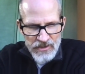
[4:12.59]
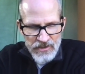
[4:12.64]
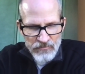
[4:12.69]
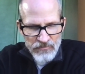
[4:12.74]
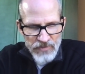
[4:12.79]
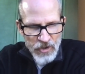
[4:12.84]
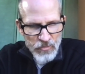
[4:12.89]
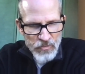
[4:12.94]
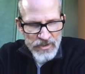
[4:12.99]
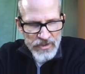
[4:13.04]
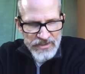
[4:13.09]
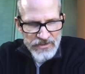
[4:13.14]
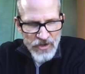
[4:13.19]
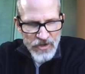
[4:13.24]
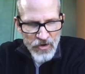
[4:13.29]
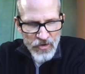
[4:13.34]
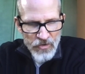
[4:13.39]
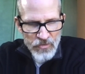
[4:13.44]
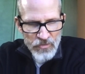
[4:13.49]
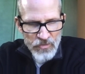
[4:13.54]
but we
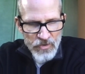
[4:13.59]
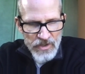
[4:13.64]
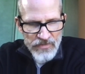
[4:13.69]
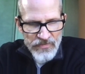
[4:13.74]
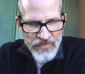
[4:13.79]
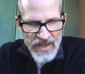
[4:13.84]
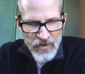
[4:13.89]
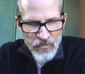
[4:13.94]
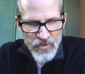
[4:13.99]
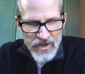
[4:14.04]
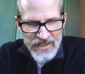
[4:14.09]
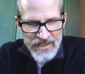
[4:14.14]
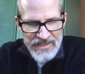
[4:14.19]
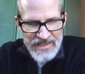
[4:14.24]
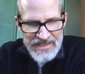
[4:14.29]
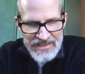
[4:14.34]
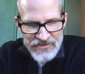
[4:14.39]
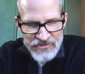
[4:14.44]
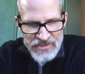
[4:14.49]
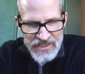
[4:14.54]
know that when
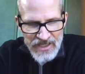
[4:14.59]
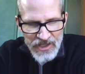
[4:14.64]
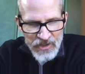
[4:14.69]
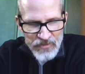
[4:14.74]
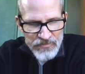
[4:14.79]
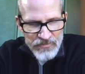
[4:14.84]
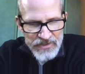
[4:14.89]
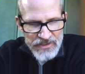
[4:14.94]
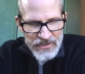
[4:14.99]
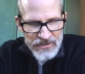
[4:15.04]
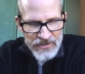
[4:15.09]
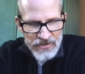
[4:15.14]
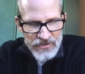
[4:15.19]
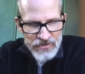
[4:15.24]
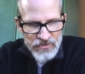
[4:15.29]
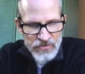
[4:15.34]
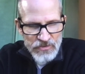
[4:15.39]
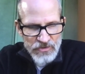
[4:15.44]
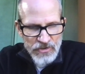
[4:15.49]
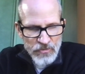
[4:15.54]
he shall appear,
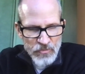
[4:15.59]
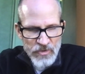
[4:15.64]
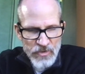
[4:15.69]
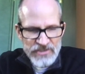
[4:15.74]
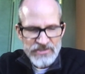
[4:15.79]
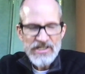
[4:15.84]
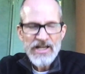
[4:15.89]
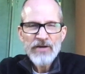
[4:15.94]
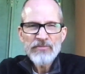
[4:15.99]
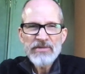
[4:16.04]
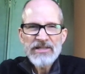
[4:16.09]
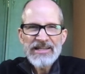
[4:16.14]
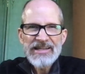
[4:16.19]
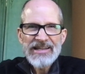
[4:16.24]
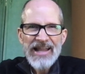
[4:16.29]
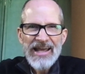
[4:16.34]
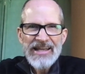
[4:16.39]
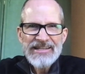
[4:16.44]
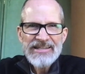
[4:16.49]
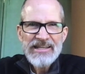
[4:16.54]
we shall be
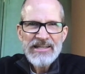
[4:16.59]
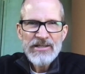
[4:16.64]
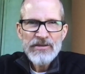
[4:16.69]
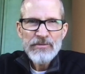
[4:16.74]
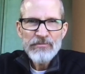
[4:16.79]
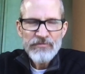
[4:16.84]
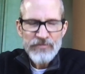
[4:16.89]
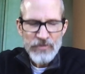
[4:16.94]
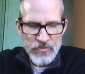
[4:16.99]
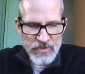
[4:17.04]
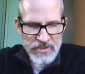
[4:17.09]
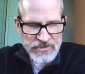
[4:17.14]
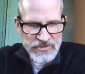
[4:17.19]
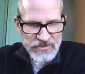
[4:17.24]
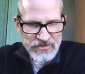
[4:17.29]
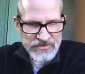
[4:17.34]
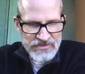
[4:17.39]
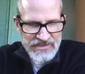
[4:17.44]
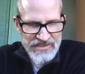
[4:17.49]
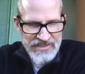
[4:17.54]
like him, for we
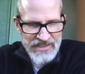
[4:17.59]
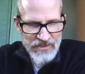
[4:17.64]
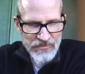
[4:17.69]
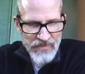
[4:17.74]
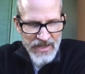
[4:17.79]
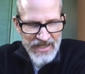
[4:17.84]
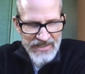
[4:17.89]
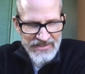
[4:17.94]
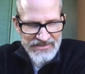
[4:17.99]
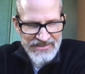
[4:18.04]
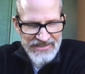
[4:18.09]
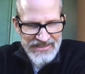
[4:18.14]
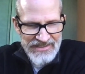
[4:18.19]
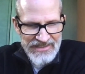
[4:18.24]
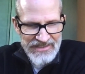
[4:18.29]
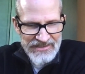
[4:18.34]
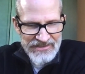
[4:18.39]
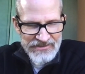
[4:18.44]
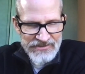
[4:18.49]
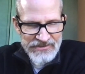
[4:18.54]
shall see him as he
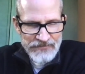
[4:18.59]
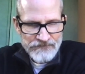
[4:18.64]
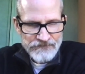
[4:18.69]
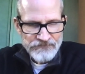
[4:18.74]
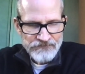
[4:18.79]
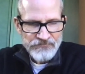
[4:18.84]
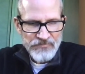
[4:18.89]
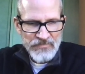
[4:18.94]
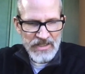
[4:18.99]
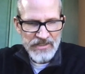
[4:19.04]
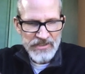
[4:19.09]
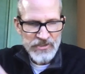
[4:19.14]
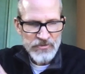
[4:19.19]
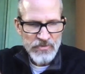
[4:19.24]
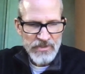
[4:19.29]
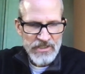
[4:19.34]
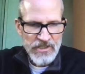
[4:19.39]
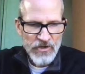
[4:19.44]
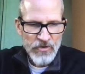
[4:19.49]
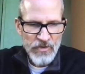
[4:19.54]
is. And here we
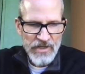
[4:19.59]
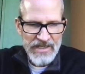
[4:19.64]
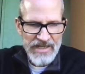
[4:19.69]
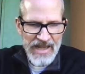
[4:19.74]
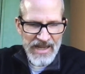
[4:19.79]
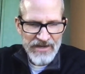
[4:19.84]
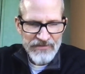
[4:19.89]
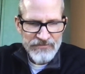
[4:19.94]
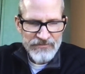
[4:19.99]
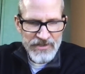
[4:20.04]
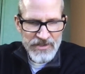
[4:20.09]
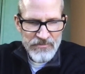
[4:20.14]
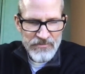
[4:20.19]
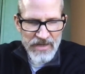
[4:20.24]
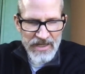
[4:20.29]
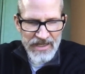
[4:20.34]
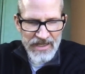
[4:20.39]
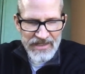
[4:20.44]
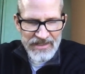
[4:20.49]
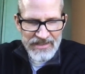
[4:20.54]
go. And every
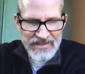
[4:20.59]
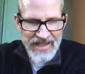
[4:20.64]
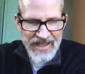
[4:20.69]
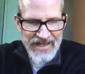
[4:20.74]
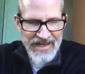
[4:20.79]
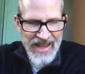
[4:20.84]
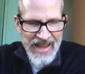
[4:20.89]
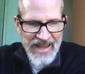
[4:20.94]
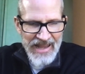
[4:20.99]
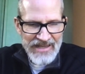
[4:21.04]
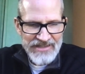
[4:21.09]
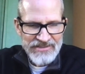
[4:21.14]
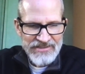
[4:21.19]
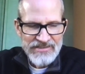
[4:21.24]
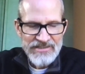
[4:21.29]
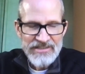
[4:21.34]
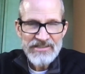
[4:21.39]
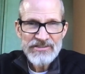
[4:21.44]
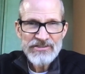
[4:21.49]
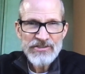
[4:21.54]
man that has
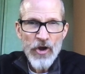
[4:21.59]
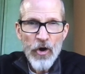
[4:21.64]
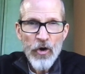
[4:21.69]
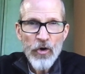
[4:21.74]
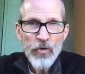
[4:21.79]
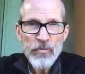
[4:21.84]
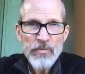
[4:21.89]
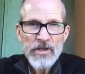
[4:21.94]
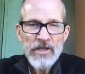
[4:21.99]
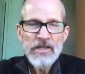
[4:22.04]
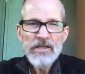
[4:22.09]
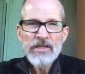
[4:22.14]
this hope